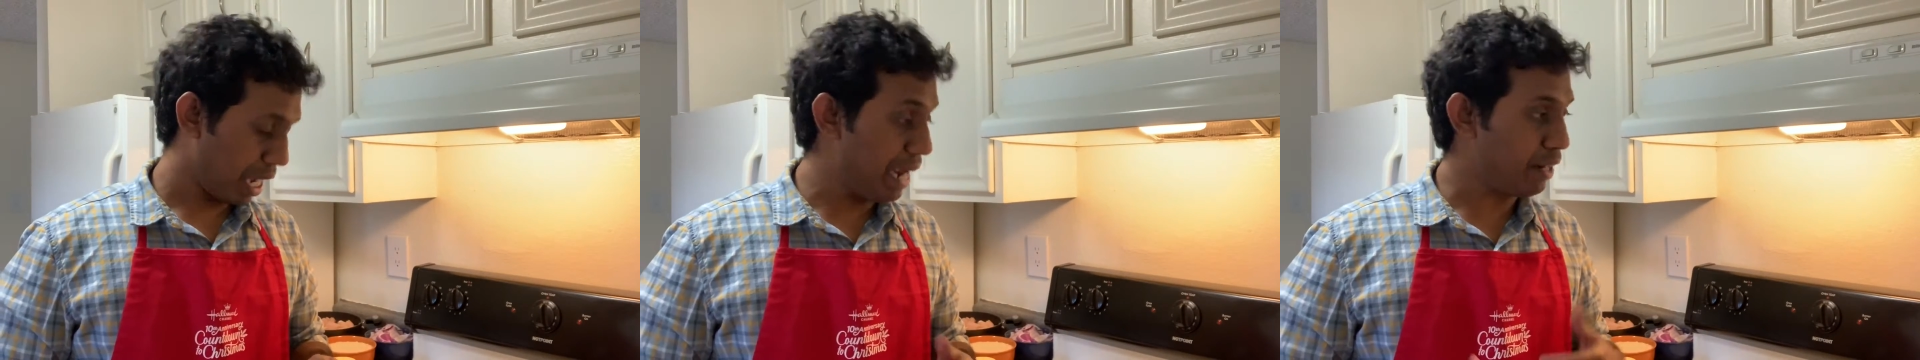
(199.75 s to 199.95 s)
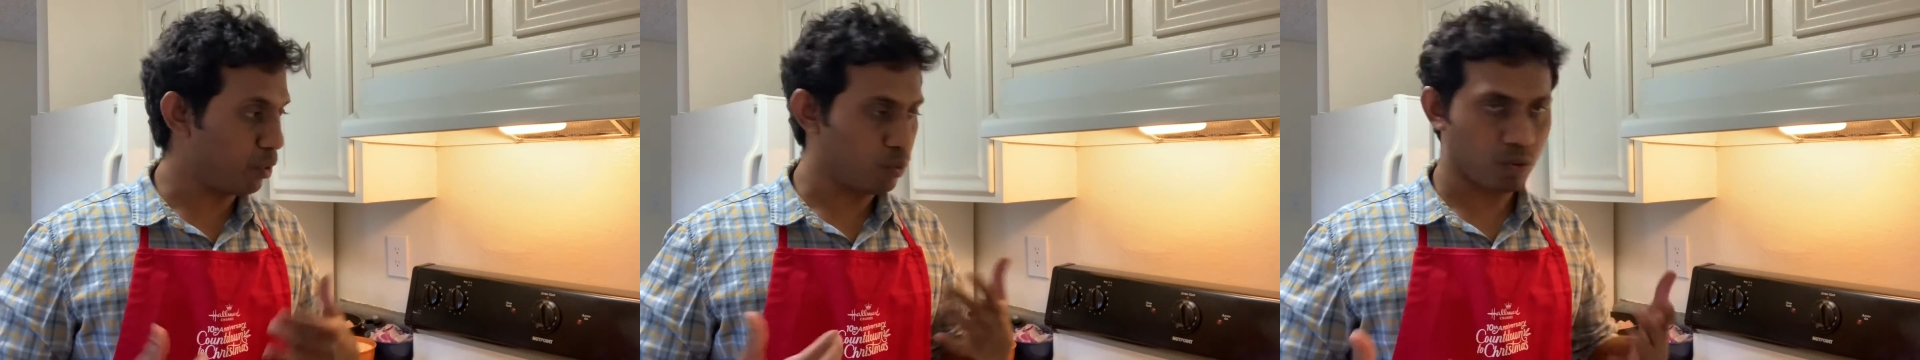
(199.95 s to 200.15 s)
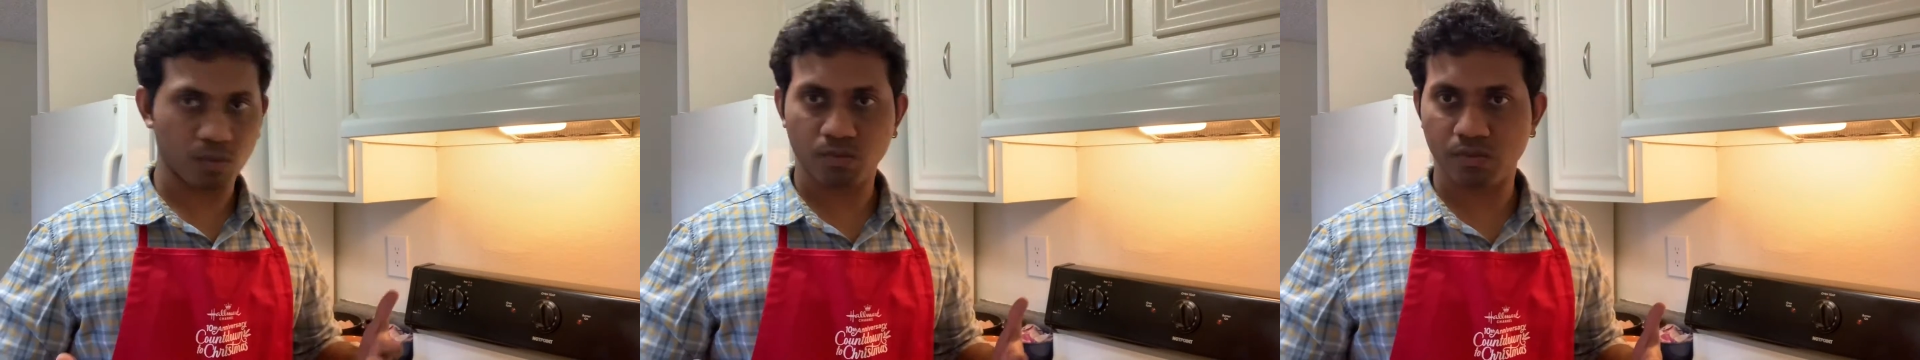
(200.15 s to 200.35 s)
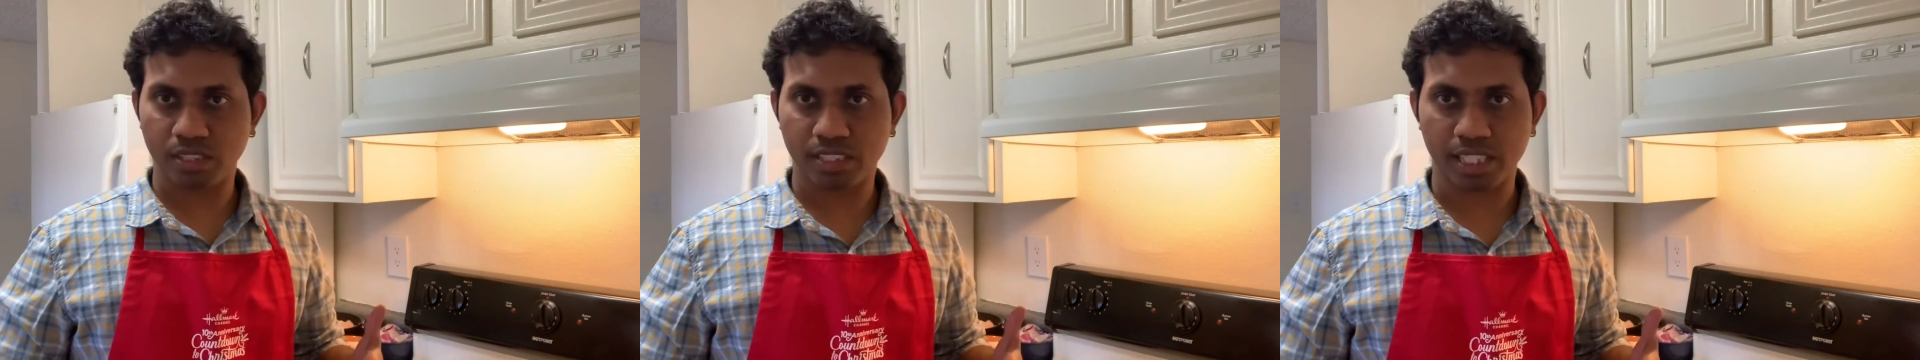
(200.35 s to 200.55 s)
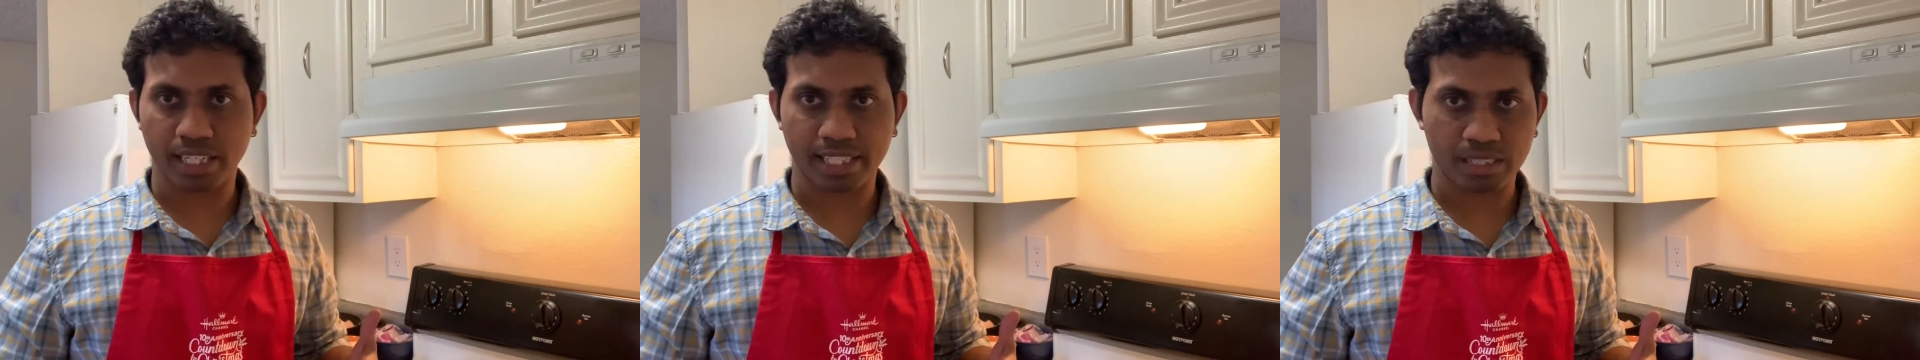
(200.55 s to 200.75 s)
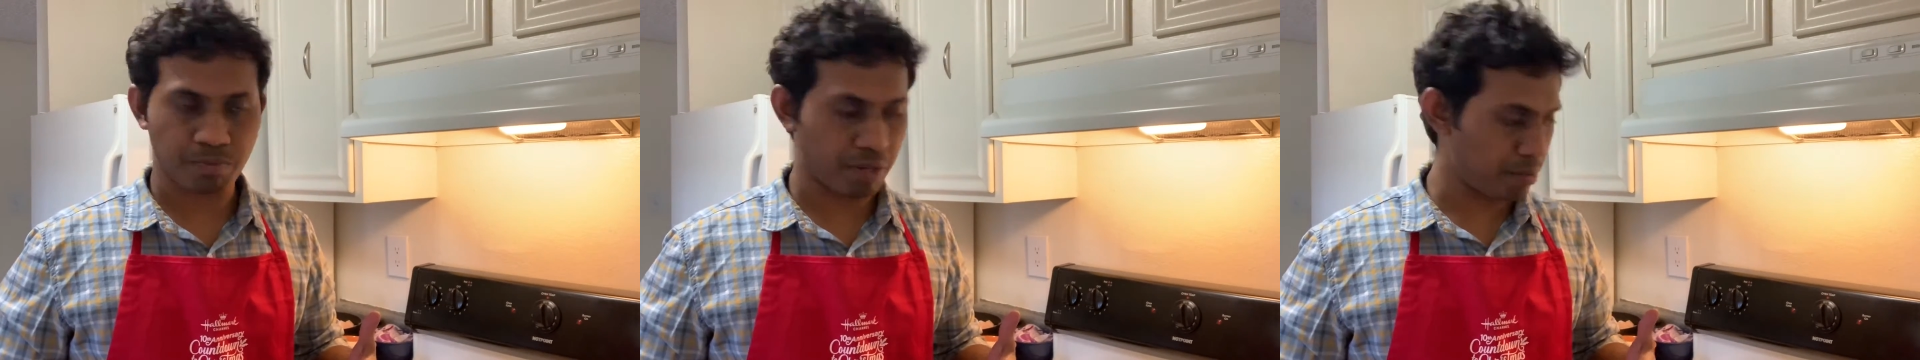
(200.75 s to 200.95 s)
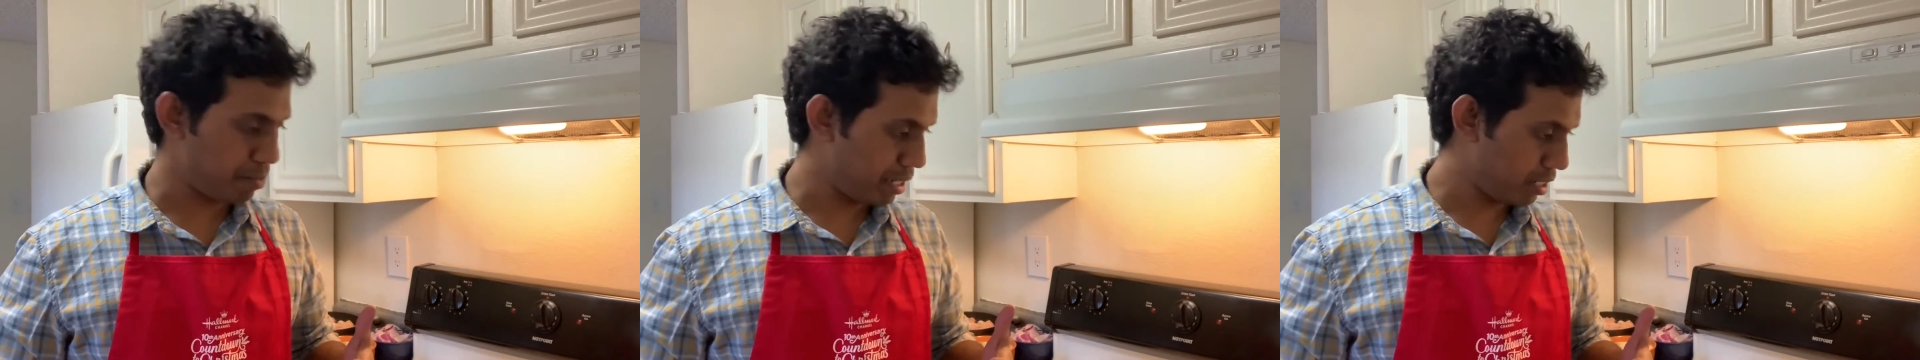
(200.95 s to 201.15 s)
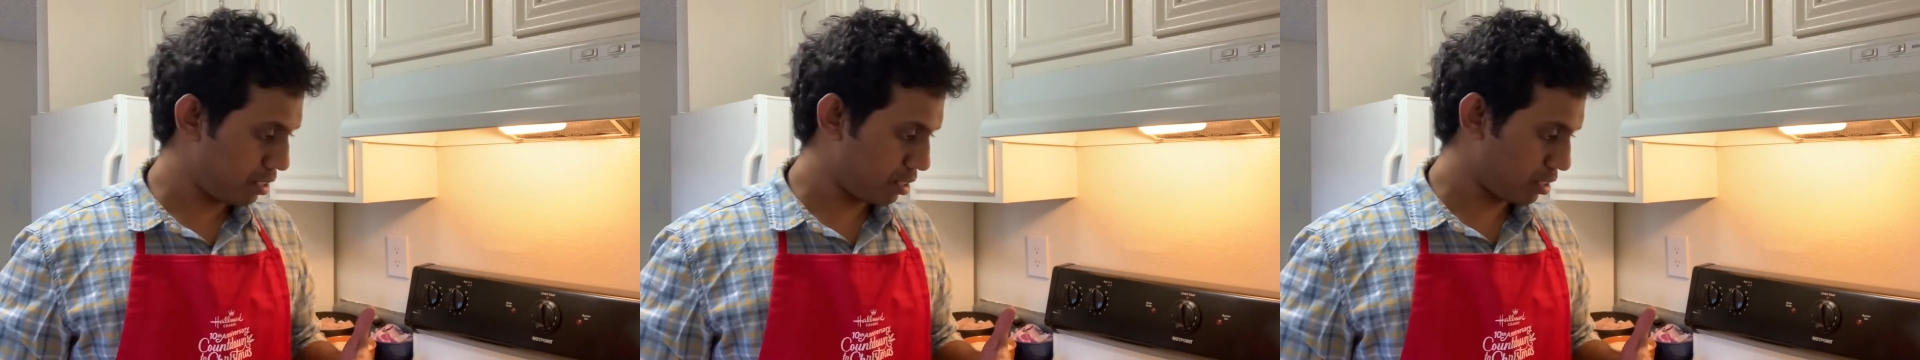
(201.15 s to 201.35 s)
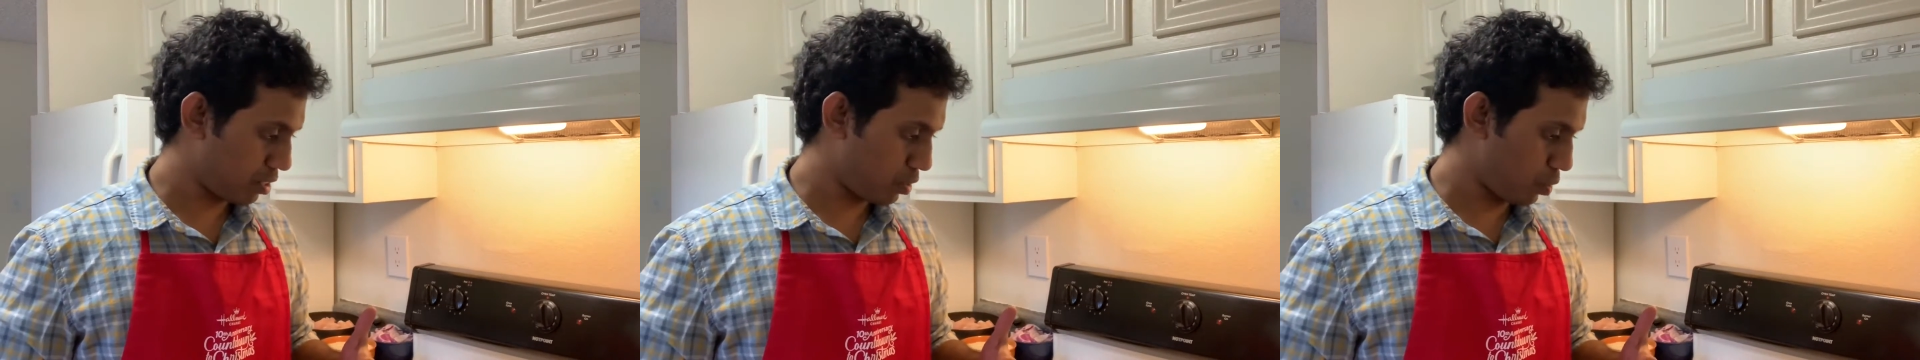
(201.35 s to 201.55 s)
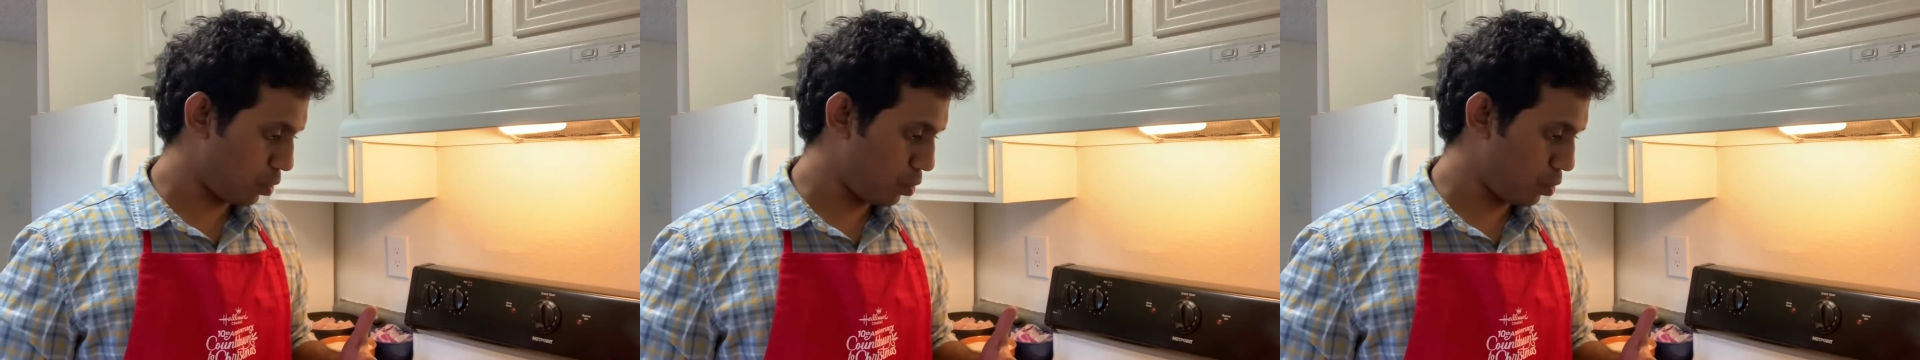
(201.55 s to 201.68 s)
know it's an experiment, so